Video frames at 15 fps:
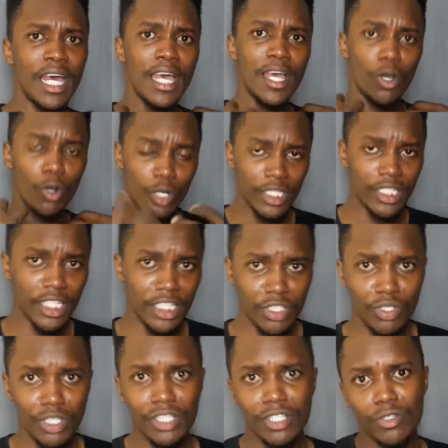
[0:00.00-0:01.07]
audience, you
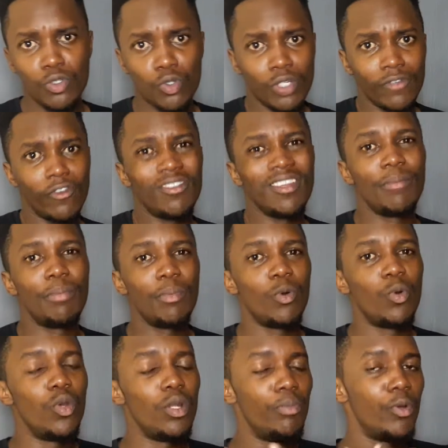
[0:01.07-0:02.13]
need to involve the people who
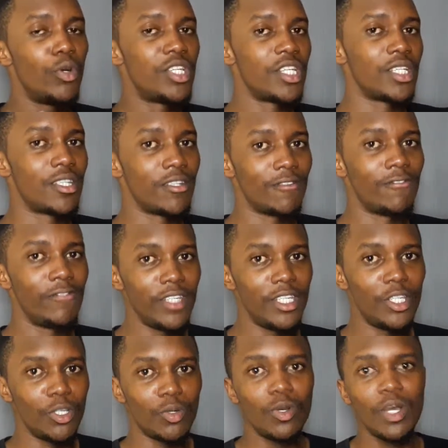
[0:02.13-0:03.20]
will be watching the
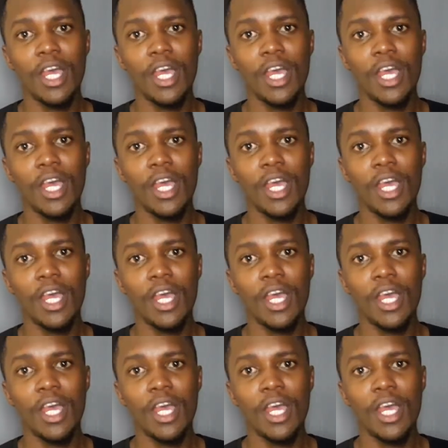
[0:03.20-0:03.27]
video